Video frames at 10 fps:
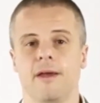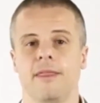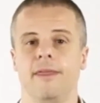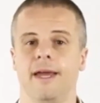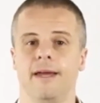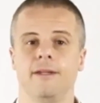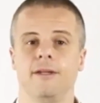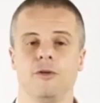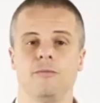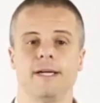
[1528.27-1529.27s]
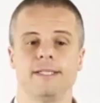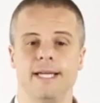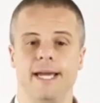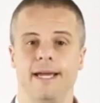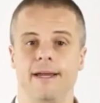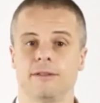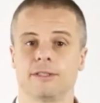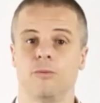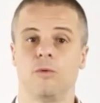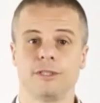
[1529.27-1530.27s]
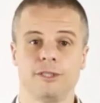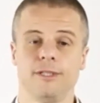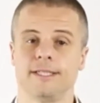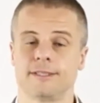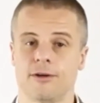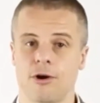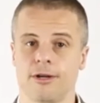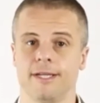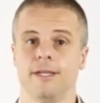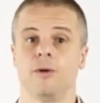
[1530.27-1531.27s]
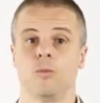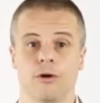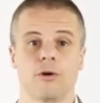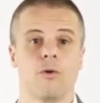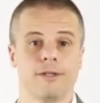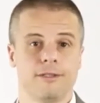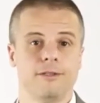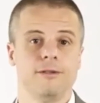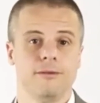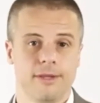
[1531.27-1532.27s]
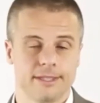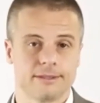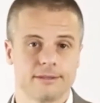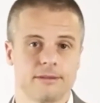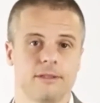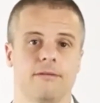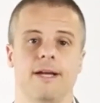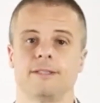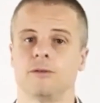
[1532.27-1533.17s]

then you might say, so once you get started, we're going to do this, right?